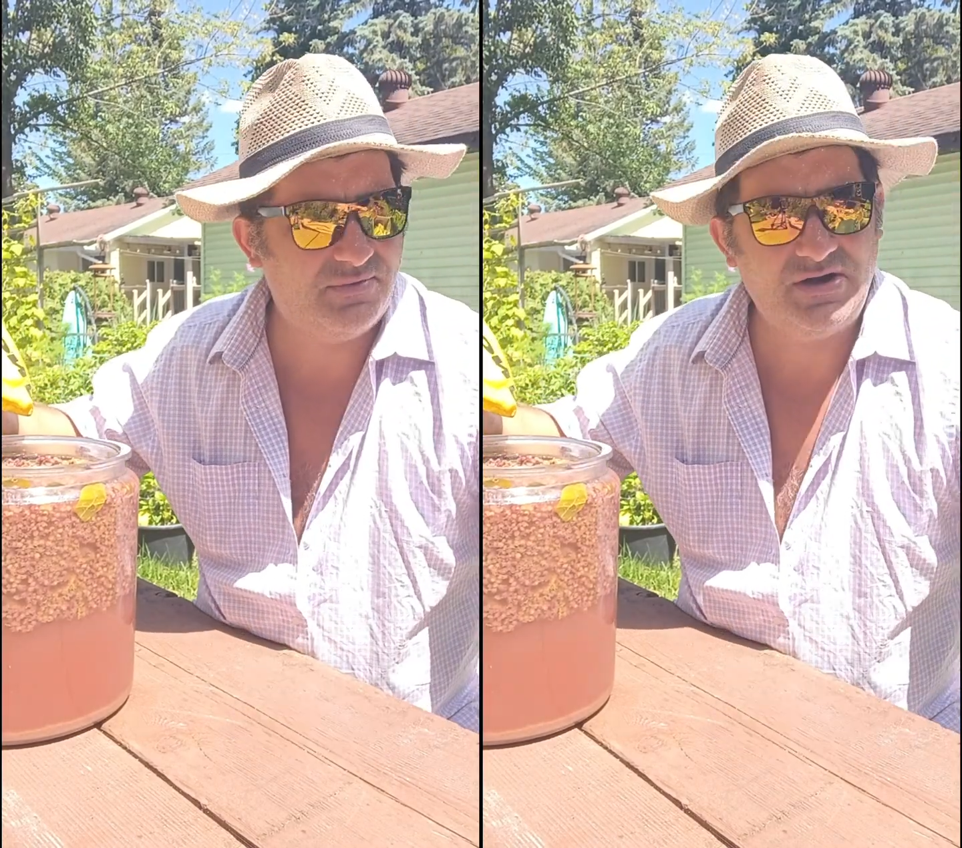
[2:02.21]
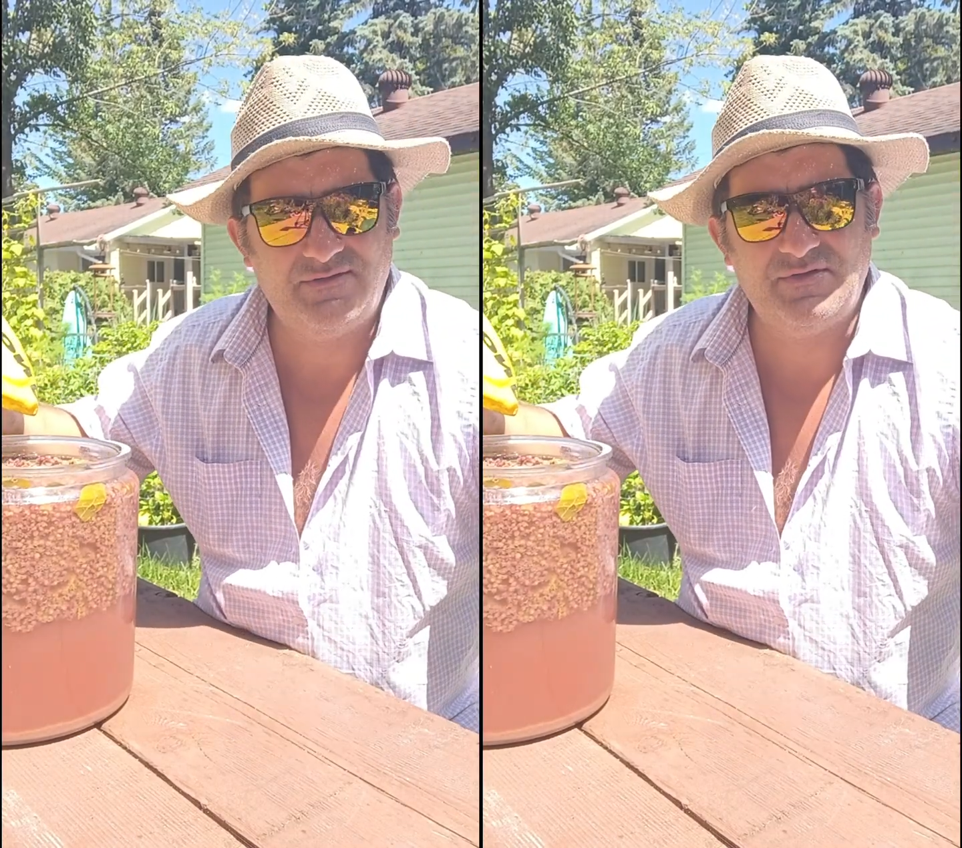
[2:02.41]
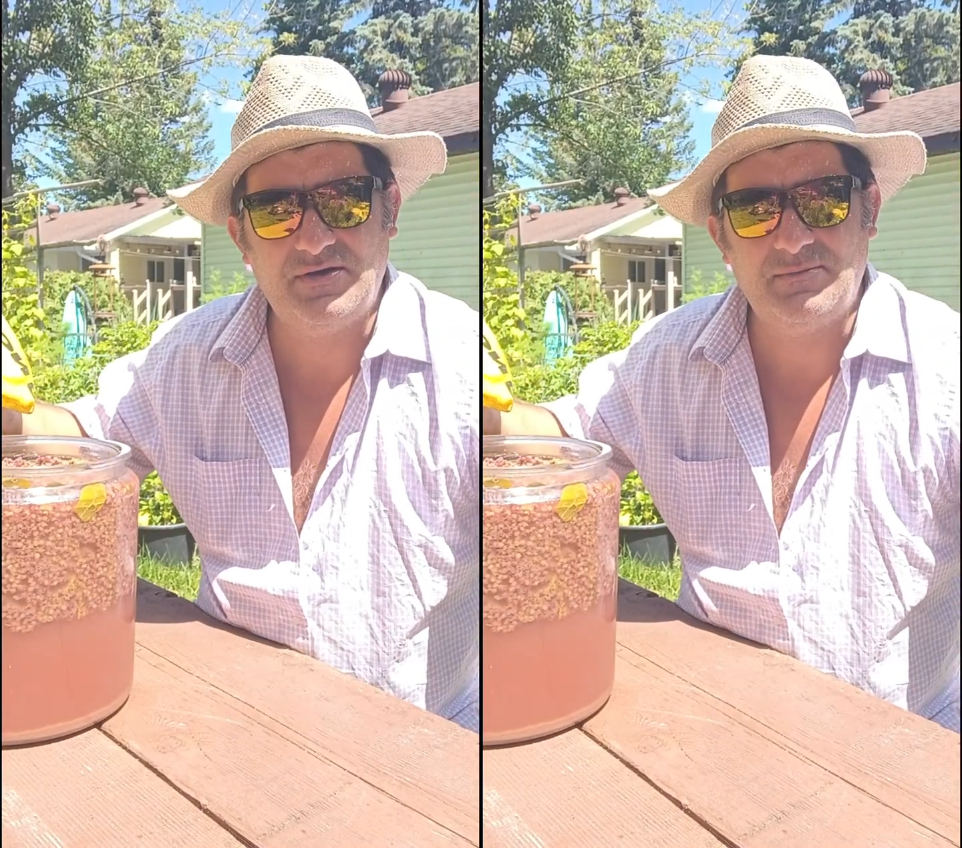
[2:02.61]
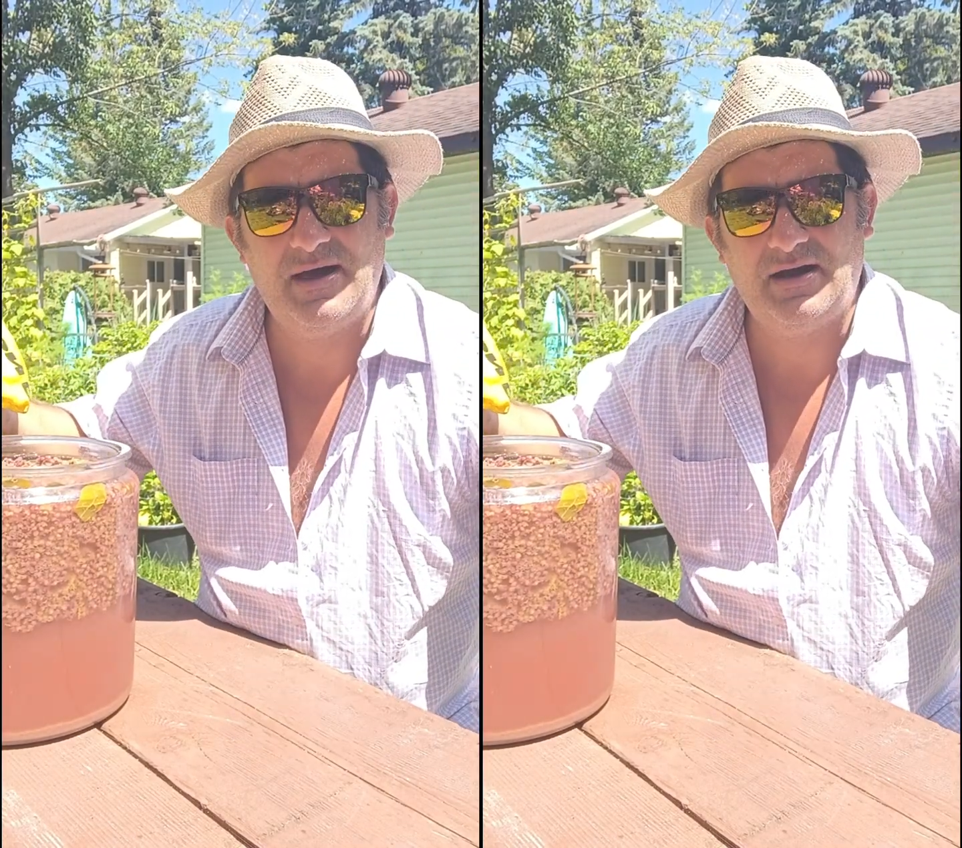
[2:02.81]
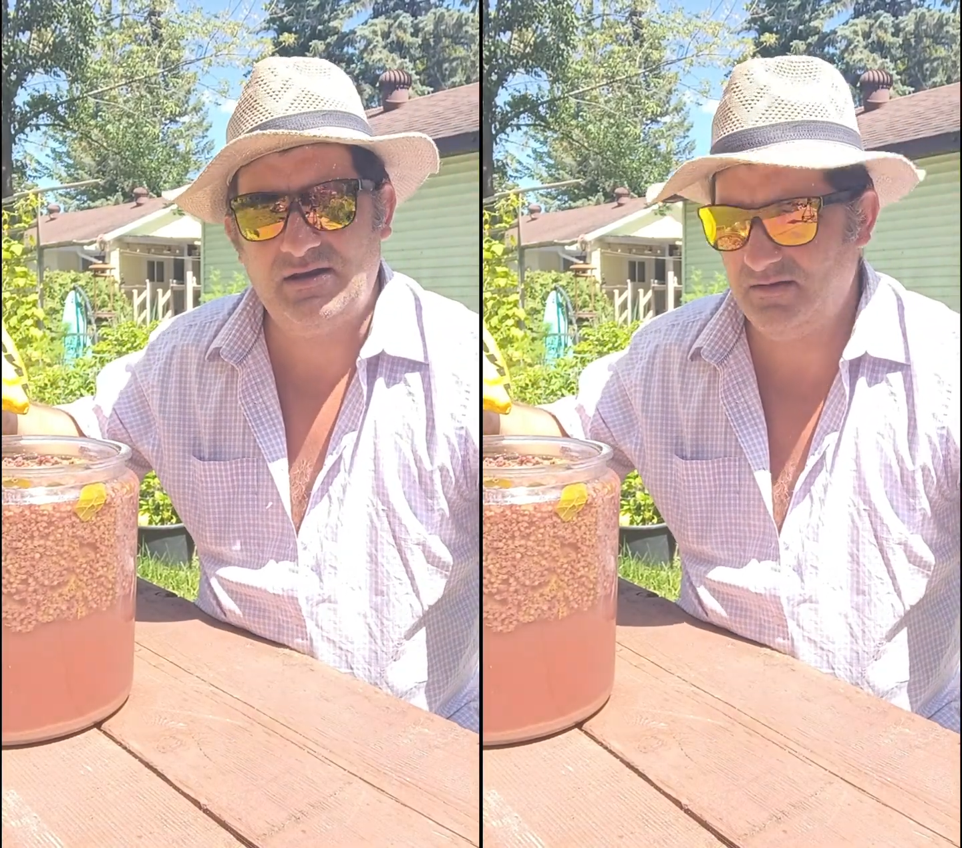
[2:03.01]
put everything
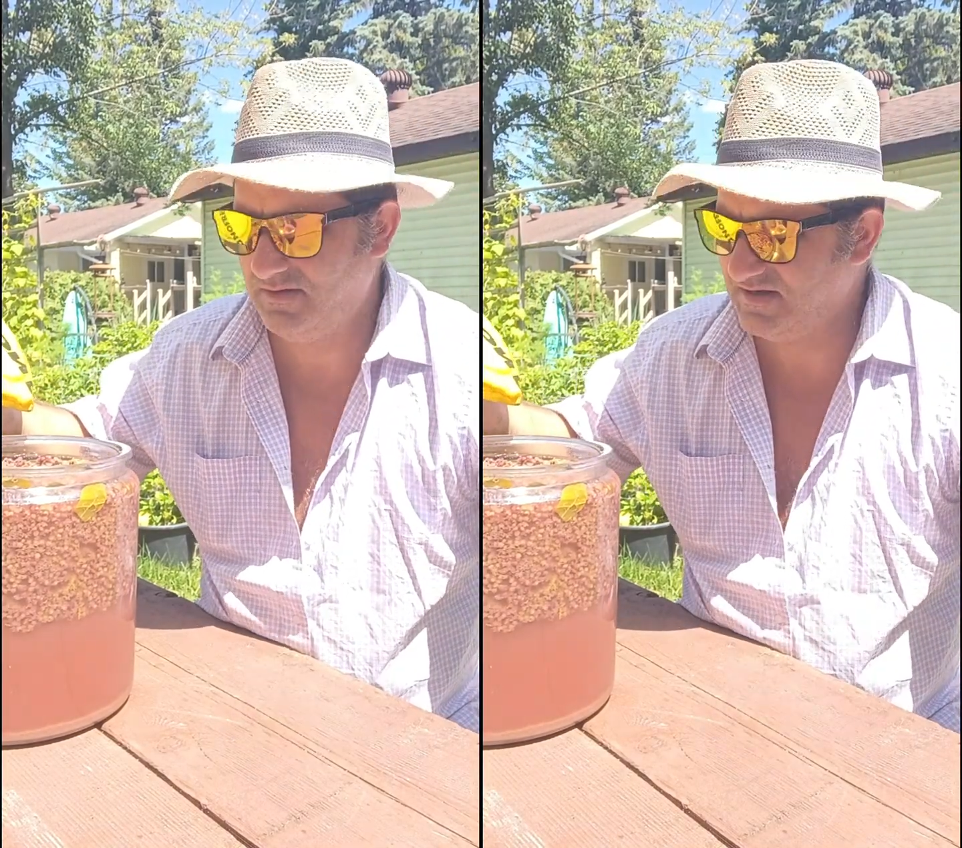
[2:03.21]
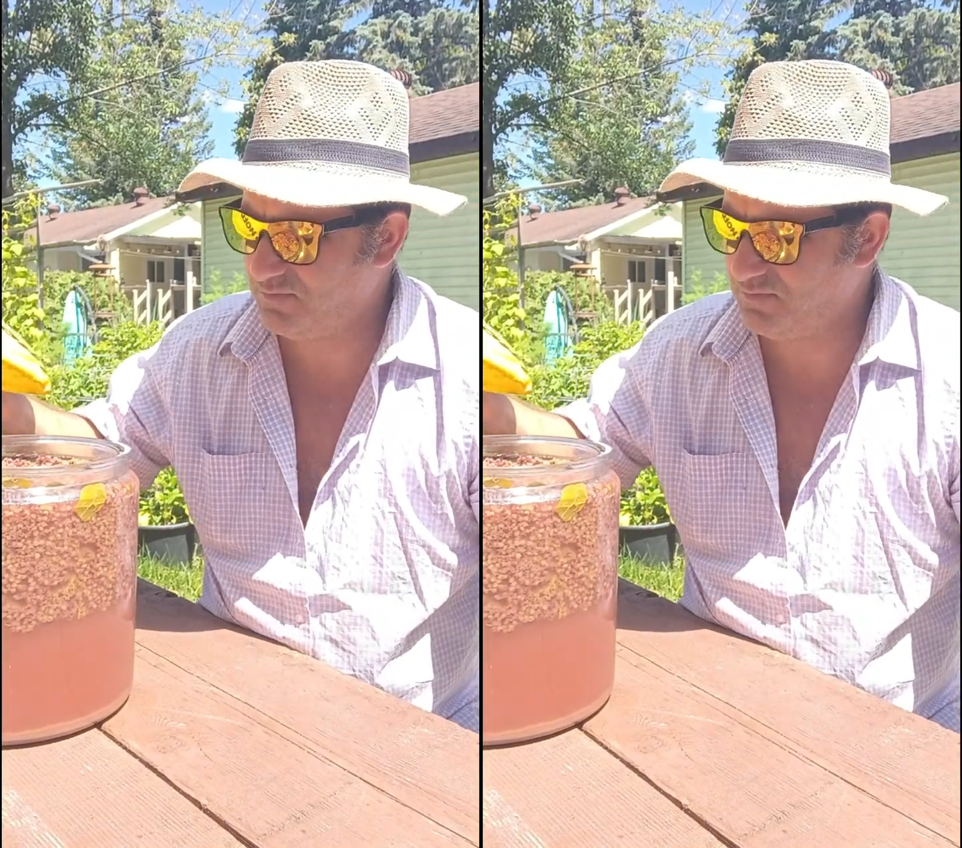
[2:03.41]
back in. Because